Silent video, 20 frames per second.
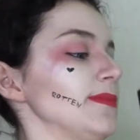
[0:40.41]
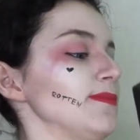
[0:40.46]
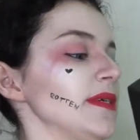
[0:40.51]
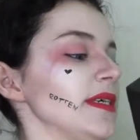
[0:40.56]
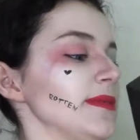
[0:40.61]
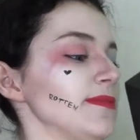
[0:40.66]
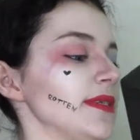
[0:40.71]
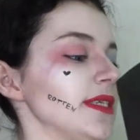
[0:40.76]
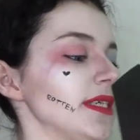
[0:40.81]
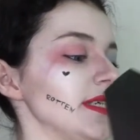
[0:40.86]

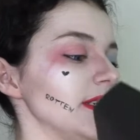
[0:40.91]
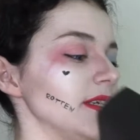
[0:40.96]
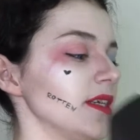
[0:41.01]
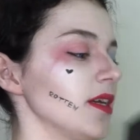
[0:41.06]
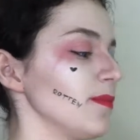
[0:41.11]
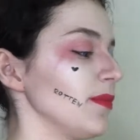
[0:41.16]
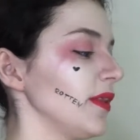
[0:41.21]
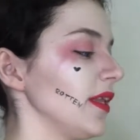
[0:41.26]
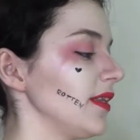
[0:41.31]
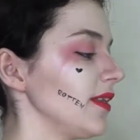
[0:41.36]
emptying it
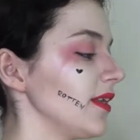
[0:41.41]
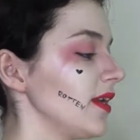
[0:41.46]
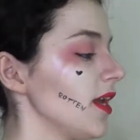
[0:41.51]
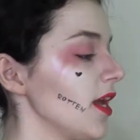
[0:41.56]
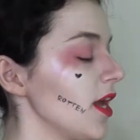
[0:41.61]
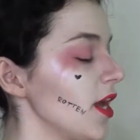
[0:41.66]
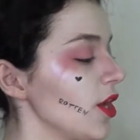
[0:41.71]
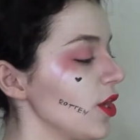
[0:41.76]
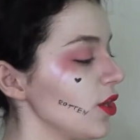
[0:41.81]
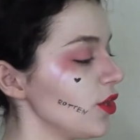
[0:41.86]
completely,
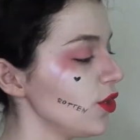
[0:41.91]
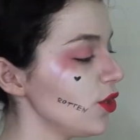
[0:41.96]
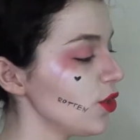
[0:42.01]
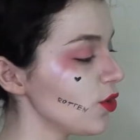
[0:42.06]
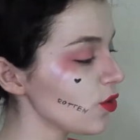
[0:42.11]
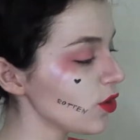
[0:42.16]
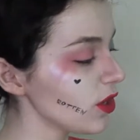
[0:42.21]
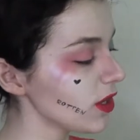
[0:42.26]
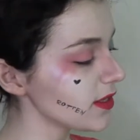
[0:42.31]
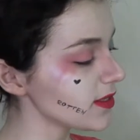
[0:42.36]
you
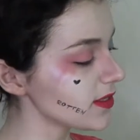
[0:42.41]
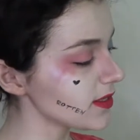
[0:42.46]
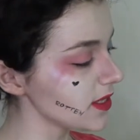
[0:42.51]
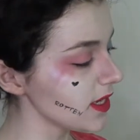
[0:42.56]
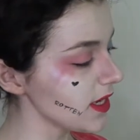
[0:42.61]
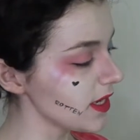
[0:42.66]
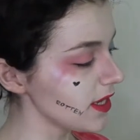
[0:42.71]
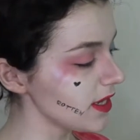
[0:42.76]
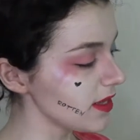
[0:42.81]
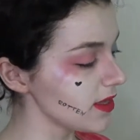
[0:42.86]
will
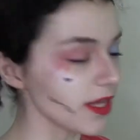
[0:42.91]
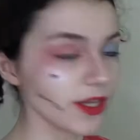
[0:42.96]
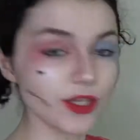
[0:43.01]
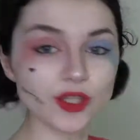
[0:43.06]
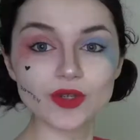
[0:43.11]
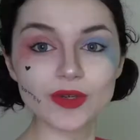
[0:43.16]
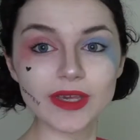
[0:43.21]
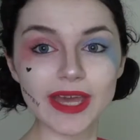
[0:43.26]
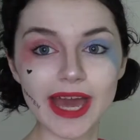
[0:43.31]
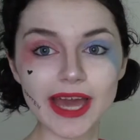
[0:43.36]
see that
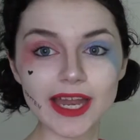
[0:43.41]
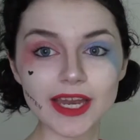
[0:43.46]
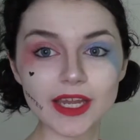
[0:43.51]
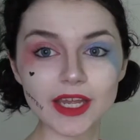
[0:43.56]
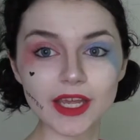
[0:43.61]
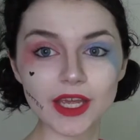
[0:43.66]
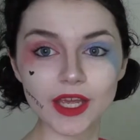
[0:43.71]
you get